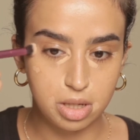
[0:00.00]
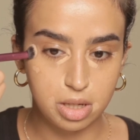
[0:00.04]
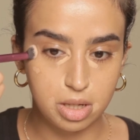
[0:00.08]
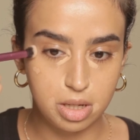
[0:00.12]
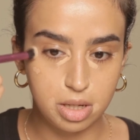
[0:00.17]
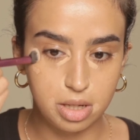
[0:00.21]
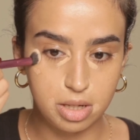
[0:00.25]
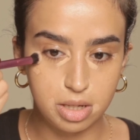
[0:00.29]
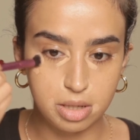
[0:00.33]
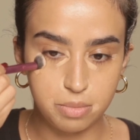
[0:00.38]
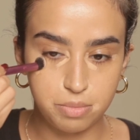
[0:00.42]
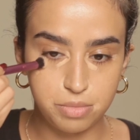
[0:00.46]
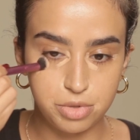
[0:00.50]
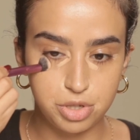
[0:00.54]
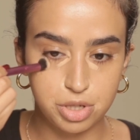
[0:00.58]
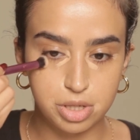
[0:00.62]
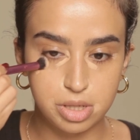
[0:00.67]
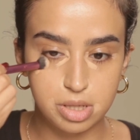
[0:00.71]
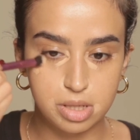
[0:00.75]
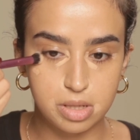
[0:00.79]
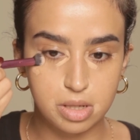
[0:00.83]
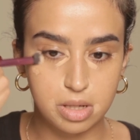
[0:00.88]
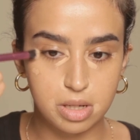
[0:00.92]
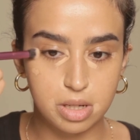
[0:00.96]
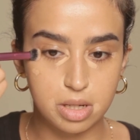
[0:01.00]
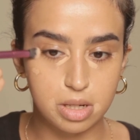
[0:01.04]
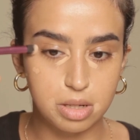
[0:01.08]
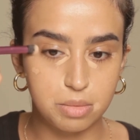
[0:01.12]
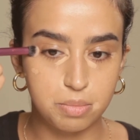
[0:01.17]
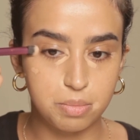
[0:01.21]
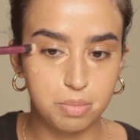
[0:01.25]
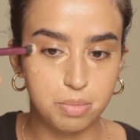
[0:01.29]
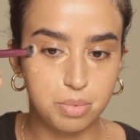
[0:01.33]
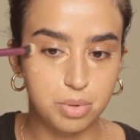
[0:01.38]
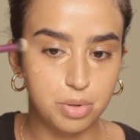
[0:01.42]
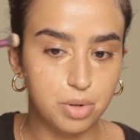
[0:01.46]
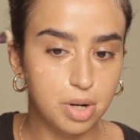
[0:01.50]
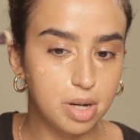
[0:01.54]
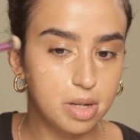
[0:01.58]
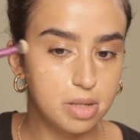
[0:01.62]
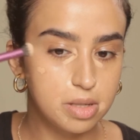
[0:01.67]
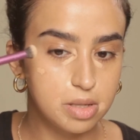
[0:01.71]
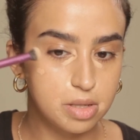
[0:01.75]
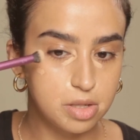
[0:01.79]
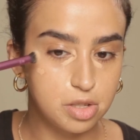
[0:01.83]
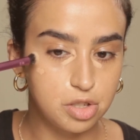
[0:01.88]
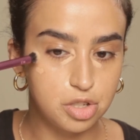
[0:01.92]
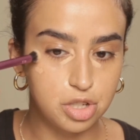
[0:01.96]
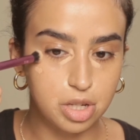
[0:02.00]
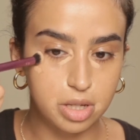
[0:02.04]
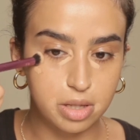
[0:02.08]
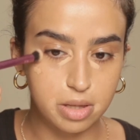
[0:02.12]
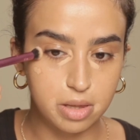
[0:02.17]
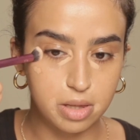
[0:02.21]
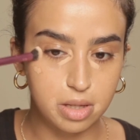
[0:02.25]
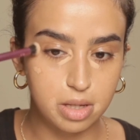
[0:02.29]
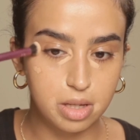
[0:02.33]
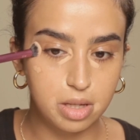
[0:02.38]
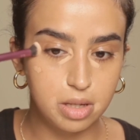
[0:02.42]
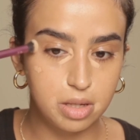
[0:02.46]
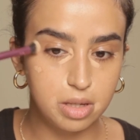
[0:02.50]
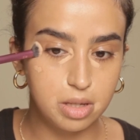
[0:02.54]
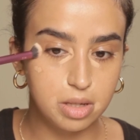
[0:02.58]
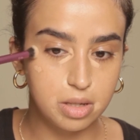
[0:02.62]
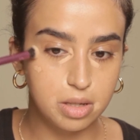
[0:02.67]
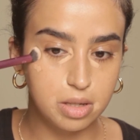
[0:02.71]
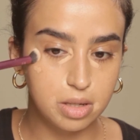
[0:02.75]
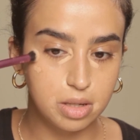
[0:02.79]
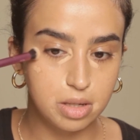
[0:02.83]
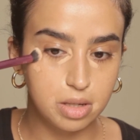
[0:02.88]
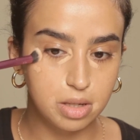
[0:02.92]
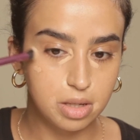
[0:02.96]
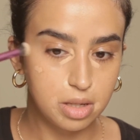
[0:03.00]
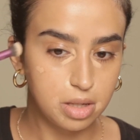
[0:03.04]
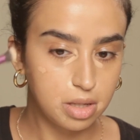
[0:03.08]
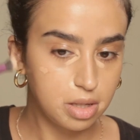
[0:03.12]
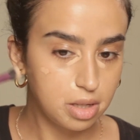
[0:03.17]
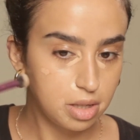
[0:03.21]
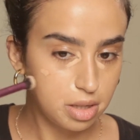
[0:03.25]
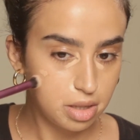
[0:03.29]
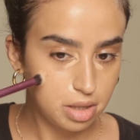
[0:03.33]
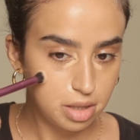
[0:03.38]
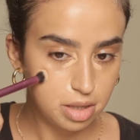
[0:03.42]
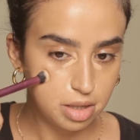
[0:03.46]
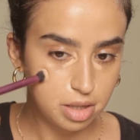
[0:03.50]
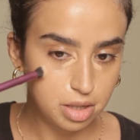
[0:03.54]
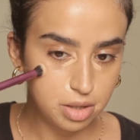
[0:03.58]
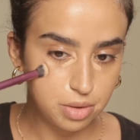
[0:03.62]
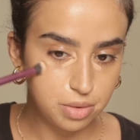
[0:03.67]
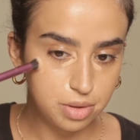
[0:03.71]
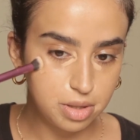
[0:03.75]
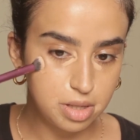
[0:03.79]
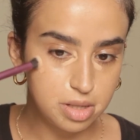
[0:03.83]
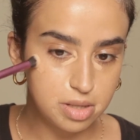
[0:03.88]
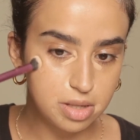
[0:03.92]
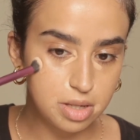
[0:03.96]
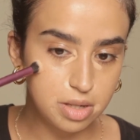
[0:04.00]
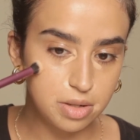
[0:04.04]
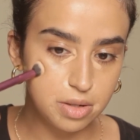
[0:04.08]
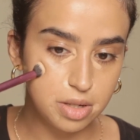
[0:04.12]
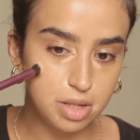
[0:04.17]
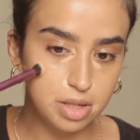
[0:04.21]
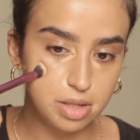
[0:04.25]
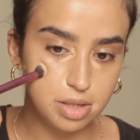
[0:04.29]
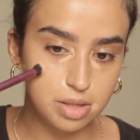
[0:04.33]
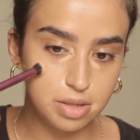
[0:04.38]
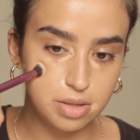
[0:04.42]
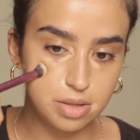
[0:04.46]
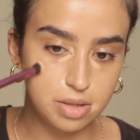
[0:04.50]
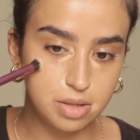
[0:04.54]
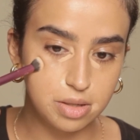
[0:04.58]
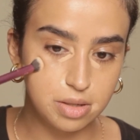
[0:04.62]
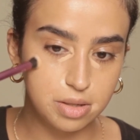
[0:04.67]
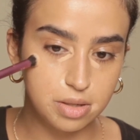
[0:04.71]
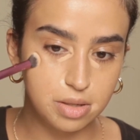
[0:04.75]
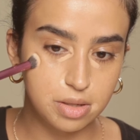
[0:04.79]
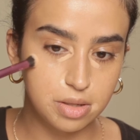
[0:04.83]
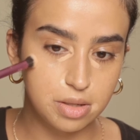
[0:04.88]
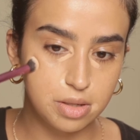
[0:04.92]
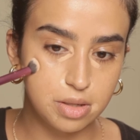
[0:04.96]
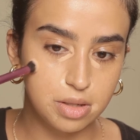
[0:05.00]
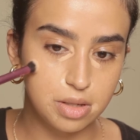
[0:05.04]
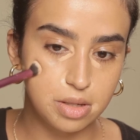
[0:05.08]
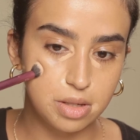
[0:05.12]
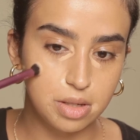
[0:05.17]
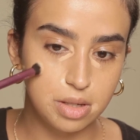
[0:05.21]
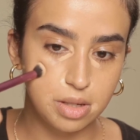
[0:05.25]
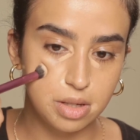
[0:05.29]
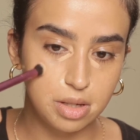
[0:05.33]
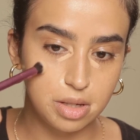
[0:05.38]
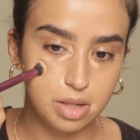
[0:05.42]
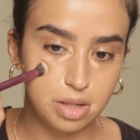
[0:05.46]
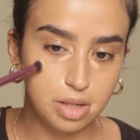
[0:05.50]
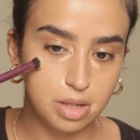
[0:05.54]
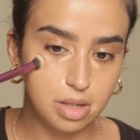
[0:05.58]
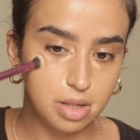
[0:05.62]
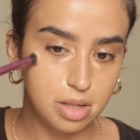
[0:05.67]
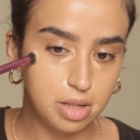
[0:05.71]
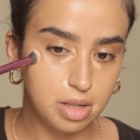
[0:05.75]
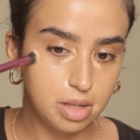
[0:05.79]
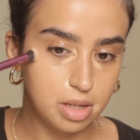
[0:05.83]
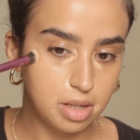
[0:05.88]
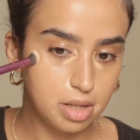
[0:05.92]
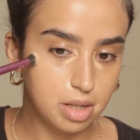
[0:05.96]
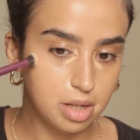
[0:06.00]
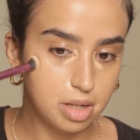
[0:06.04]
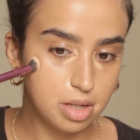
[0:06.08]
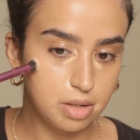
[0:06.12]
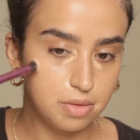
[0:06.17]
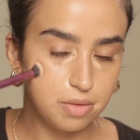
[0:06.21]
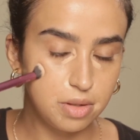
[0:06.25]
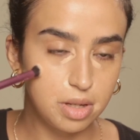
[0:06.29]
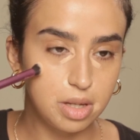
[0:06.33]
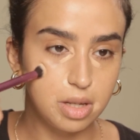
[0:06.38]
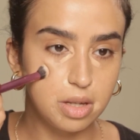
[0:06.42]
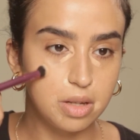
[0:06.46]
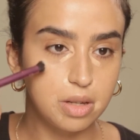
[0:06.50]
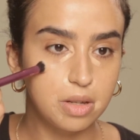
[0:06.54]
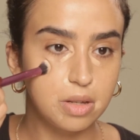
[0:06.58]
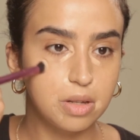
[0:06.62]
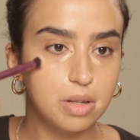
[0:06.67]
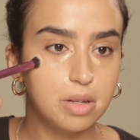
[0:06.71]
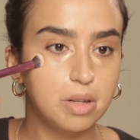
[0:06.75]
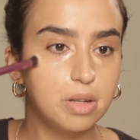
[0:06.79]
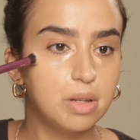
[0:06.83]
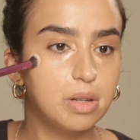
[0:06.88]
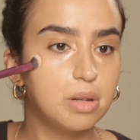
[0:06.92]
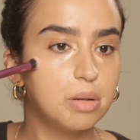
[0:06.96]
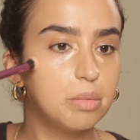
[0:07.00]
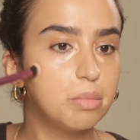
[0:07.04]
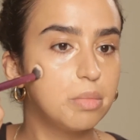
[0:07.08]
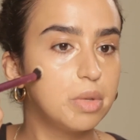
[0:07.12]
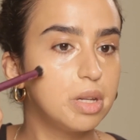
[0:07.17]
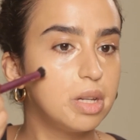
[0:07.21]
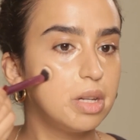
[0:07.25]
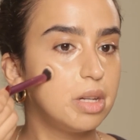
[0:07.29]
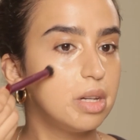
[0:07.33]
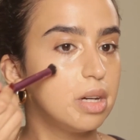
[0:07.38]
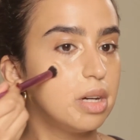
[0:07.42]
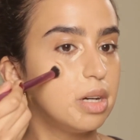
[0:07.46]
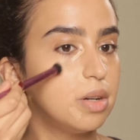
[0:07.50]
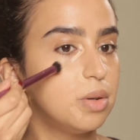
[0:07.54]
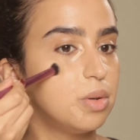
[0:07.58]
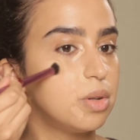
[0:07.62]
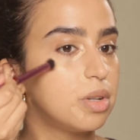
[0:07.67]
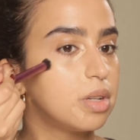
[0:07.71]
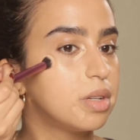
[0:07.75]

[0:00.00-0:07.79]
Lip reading: and I'm just gonna press gently around these areas and kind of like blend out.